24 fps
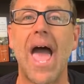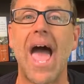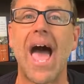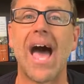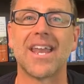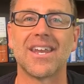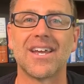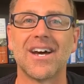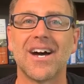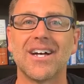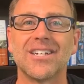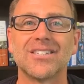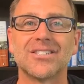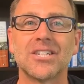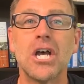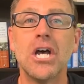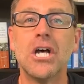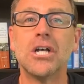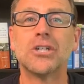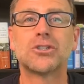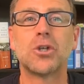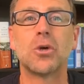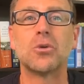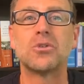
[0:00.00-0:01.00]
at us.
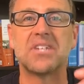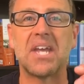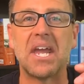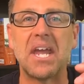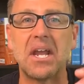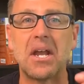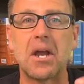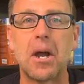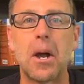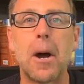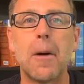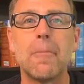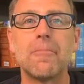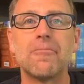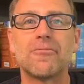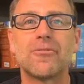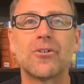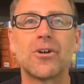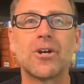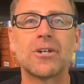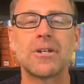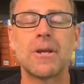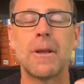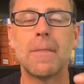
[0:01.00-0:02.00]
So take
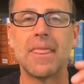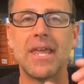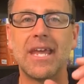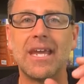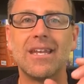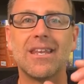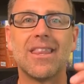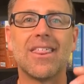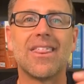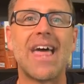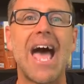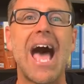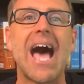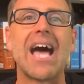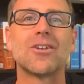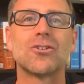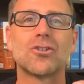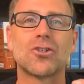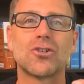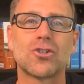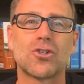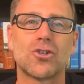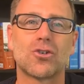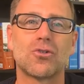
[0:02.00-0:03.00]
comfort in
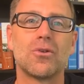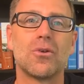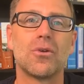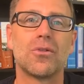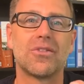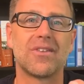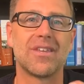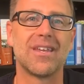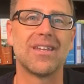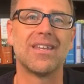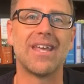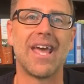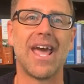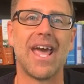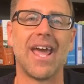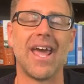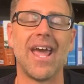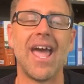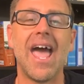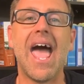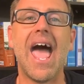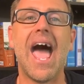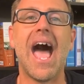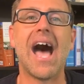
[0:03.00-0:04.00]
that truth today.
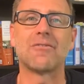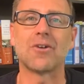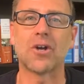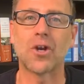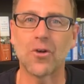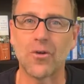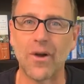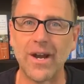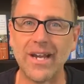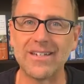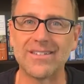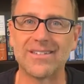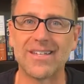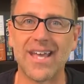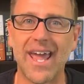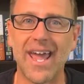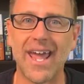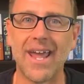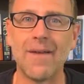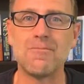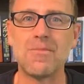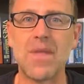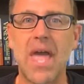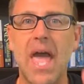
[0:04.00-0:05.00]
Have a great
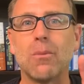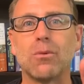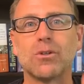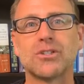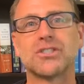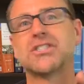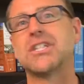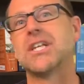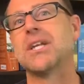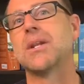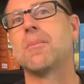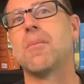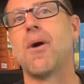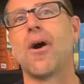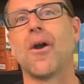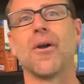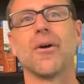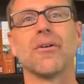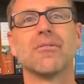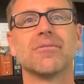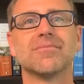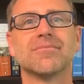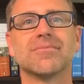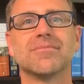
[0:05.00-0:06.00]
day, and we'll see you tomorrow.